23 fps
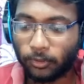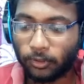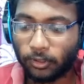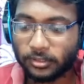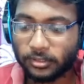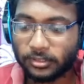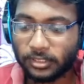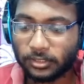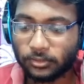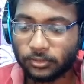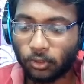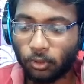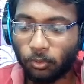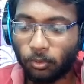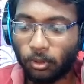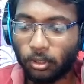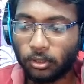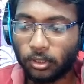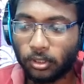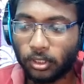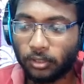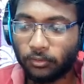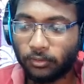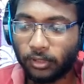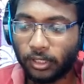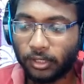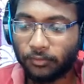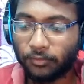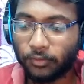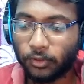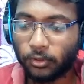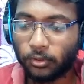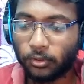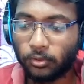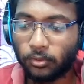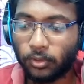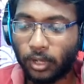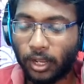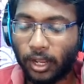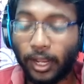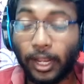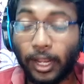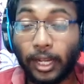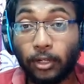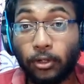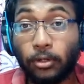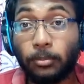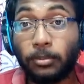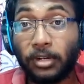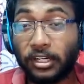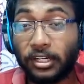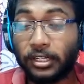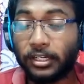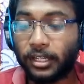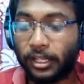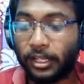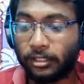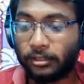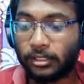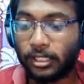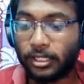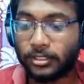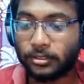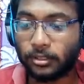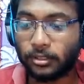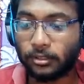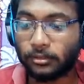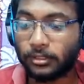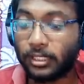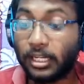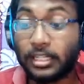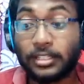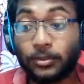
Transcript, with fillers: because there's no one to revive you and you'll bloody die. That's all.